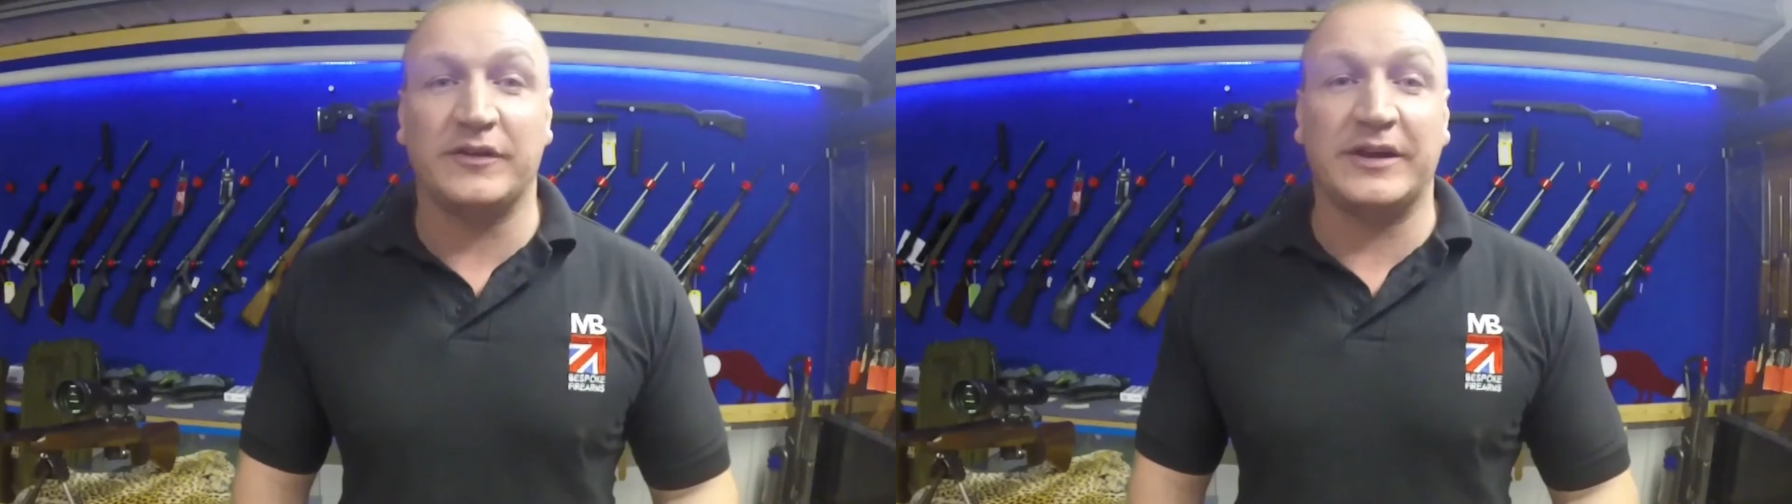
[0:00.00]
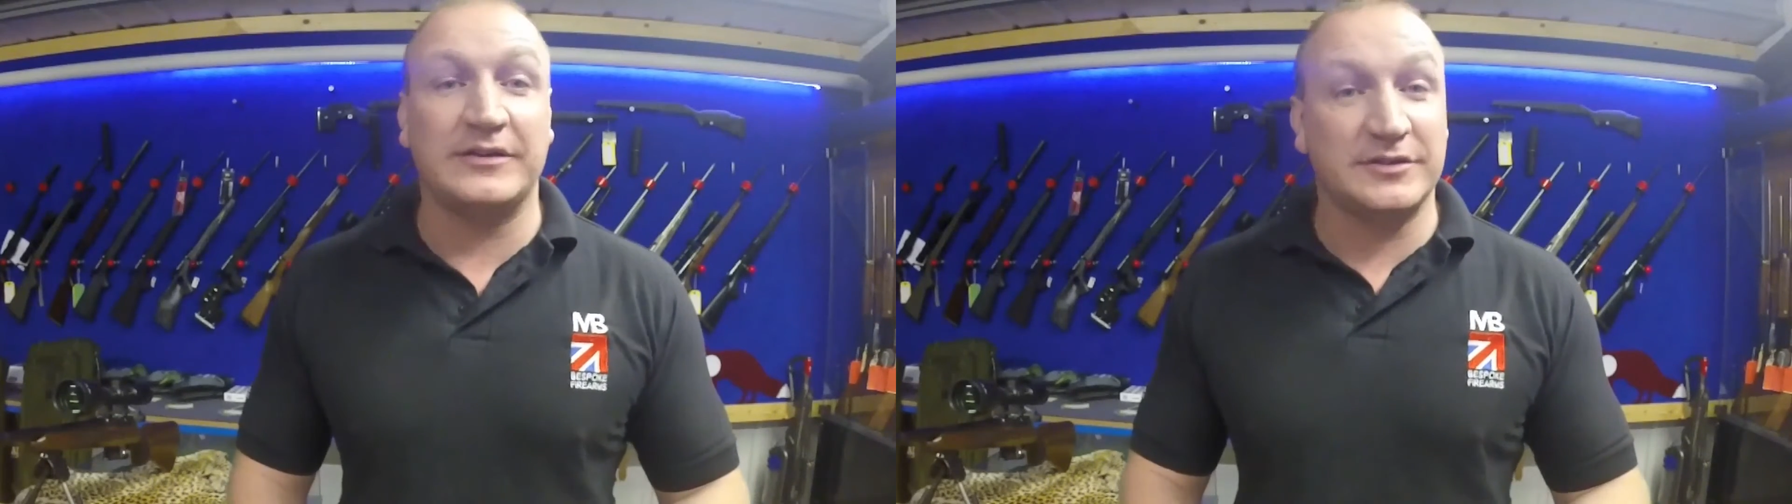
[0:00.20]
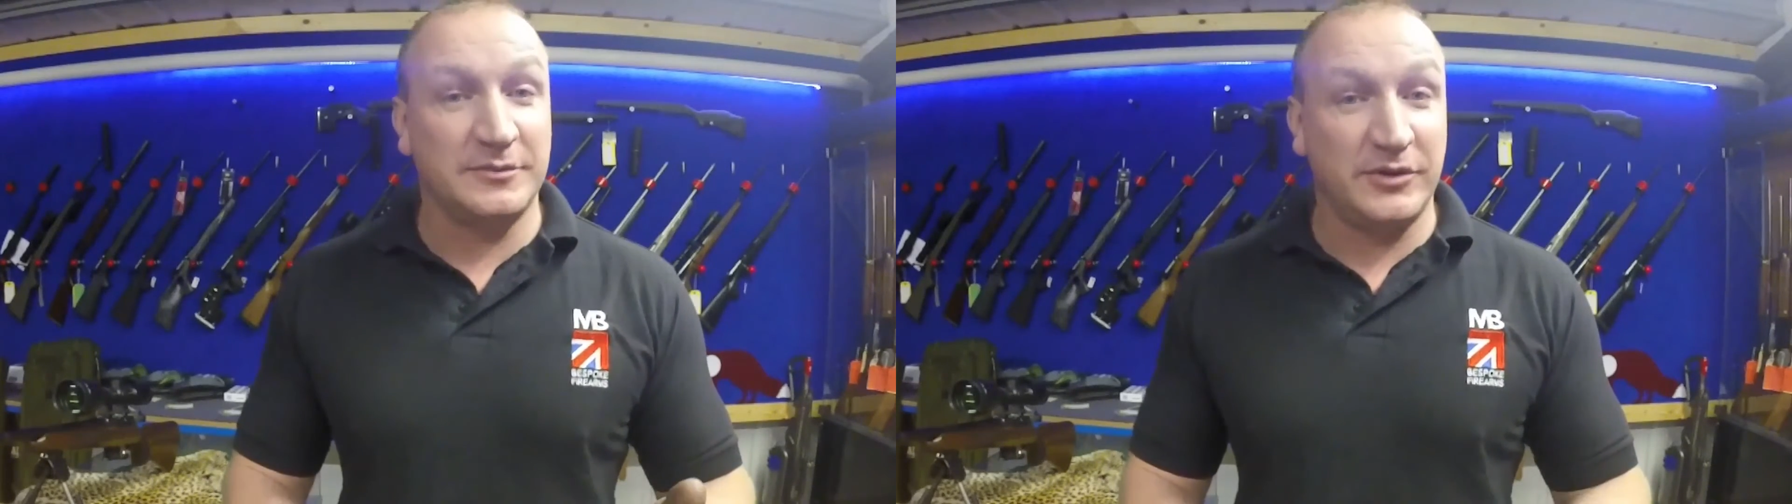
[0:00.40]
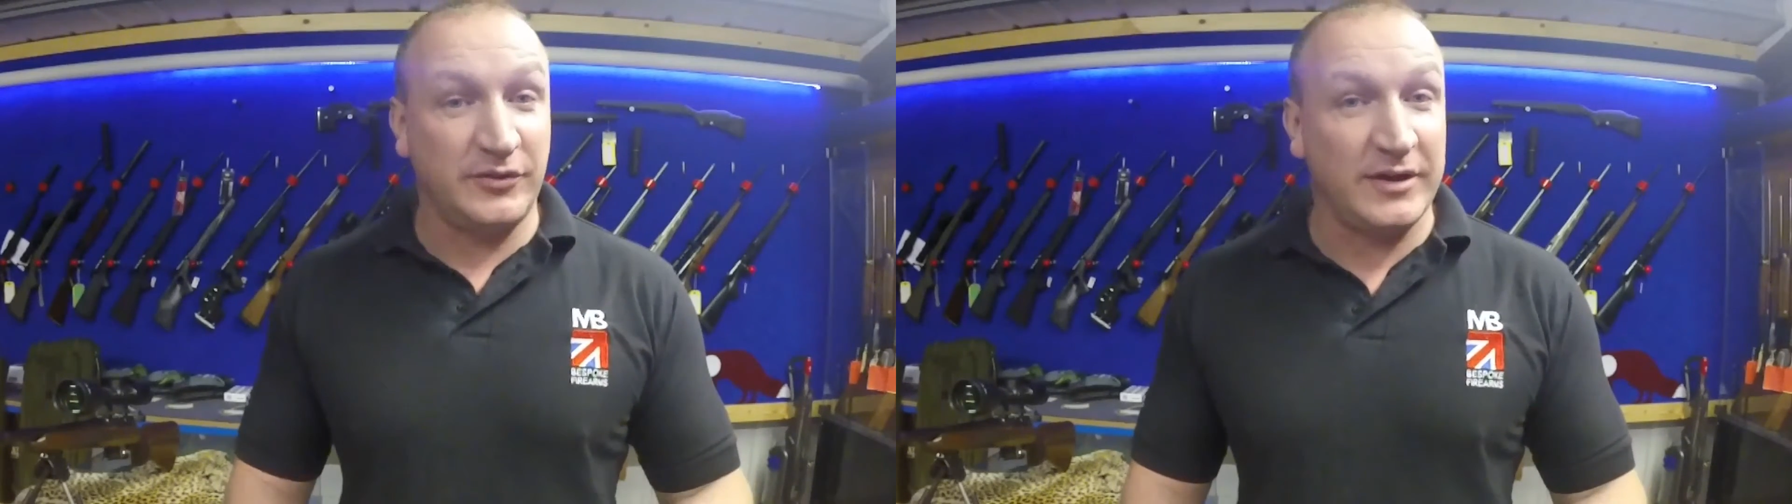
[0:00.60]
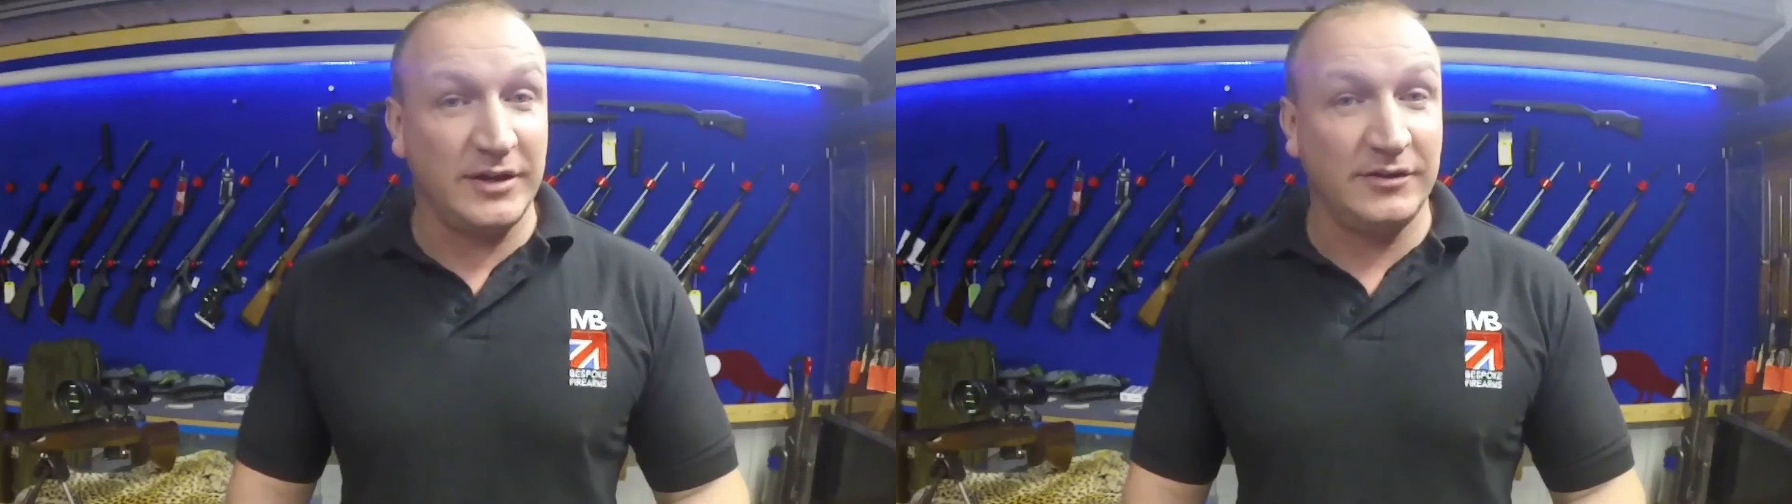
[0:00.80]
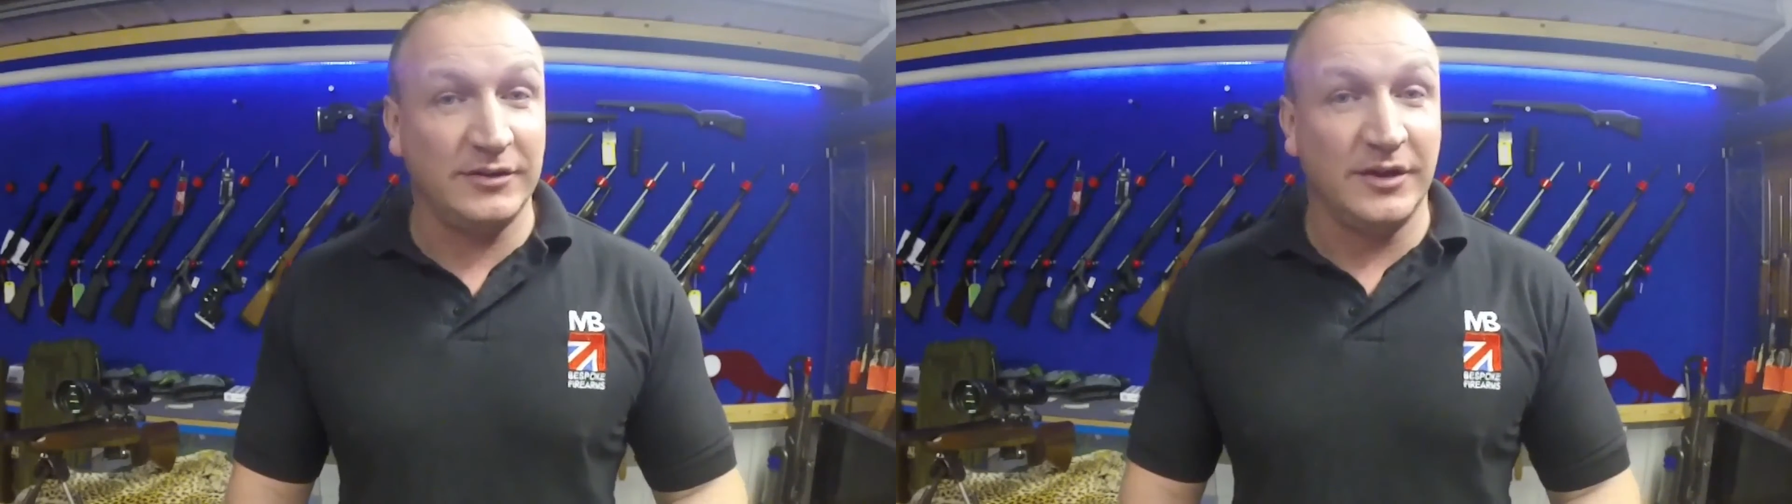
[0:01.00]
in to be threaded